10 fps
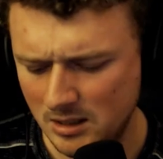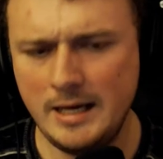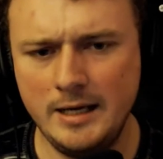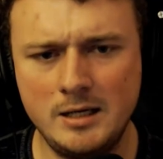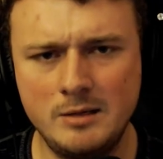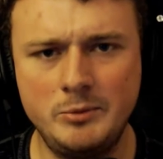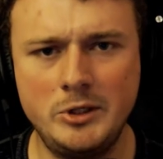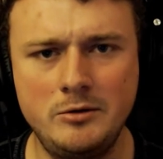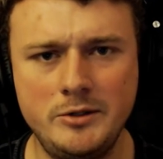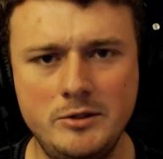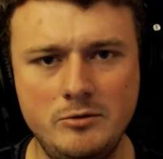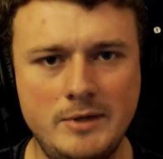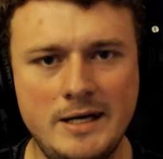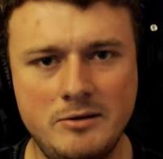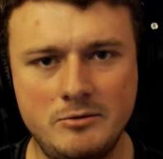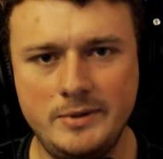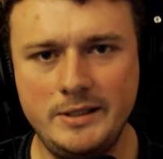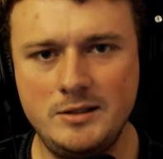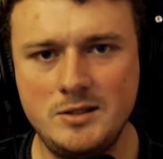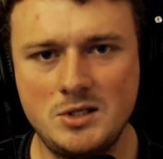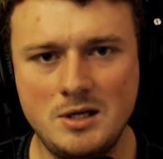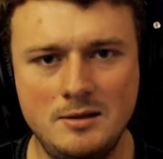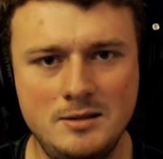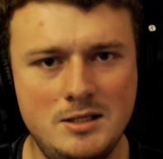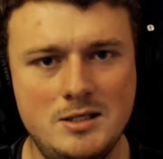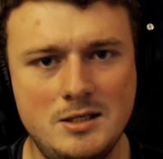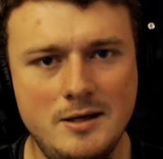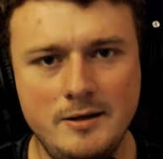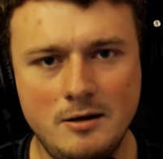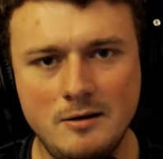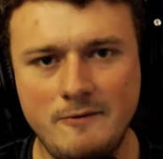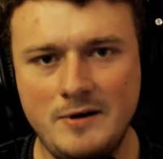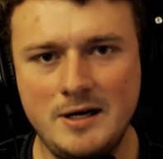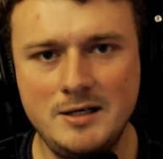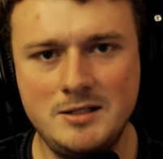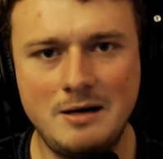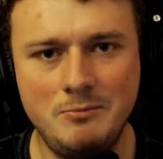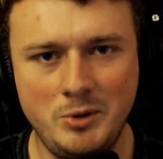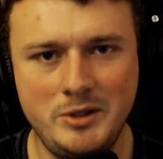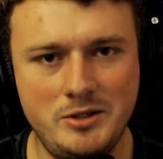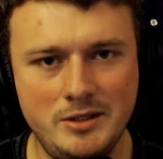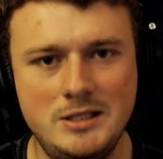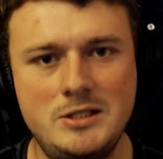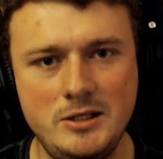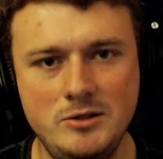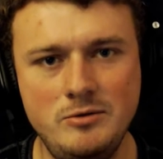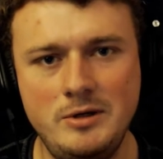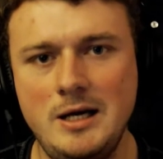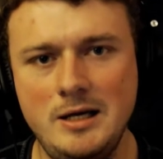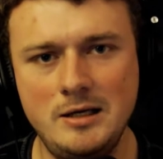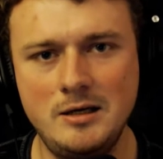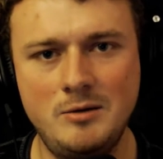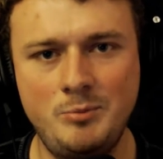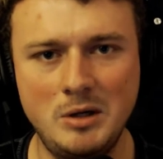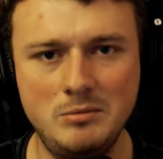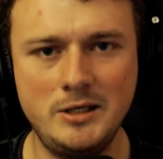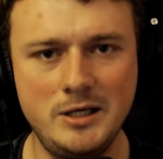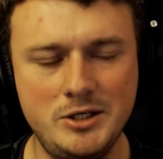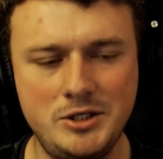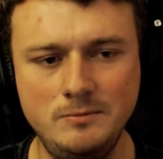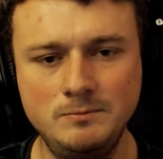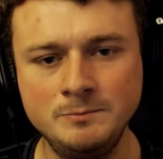Hang on, bro. You'd rather read the sun than study all the facts? I'm pretty sure that's a UK publication.